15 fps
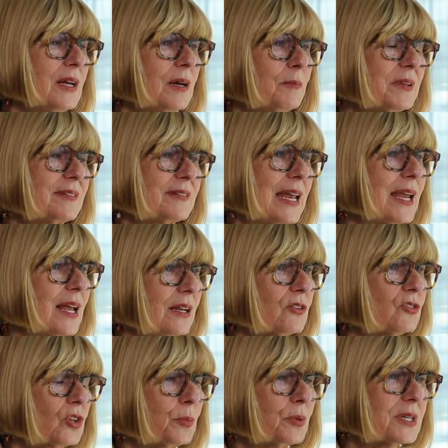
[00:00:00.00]
a mistaken
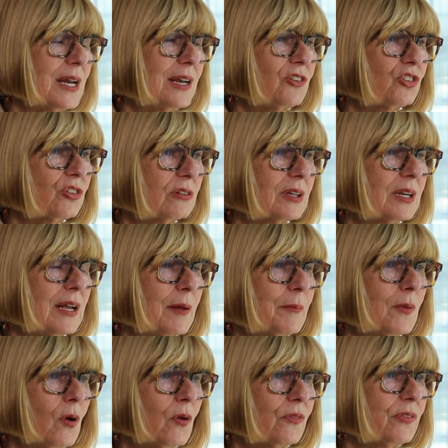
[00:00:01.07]
interpretation
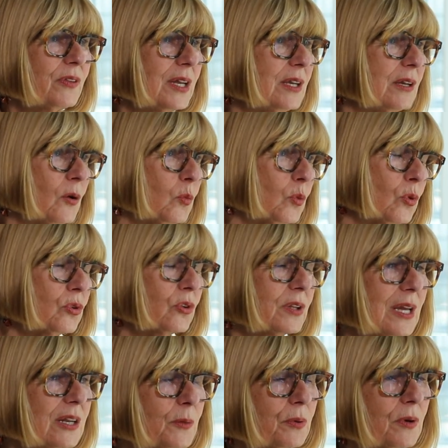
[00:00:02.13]
of the award or
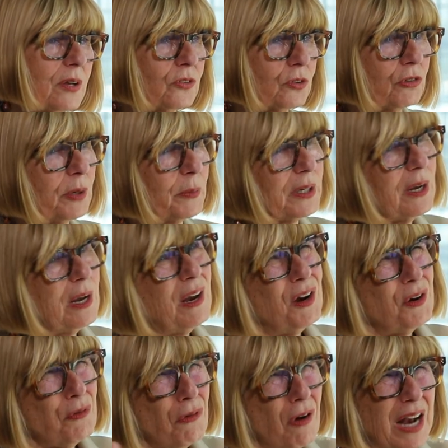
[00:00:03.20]
the enterprise agreement,
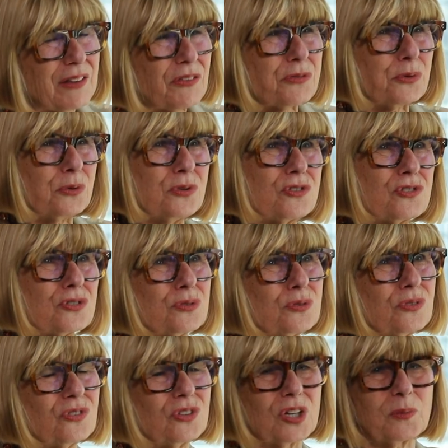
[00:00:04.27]
right through
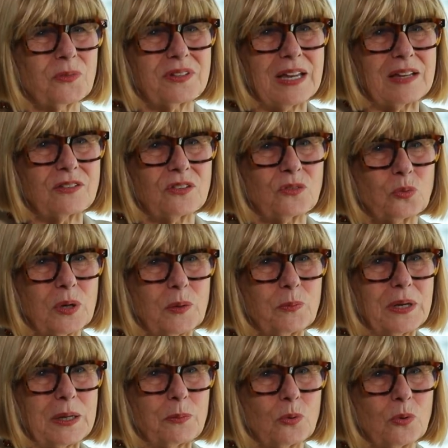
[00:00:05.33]
to circumstances where
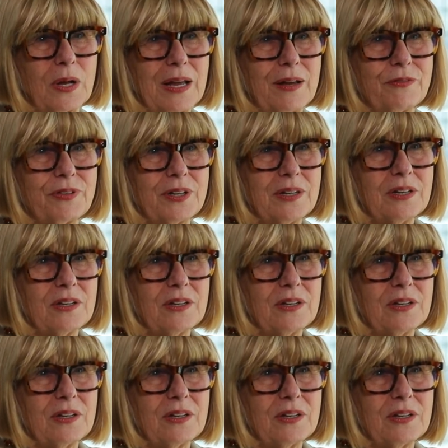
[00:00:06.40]
people have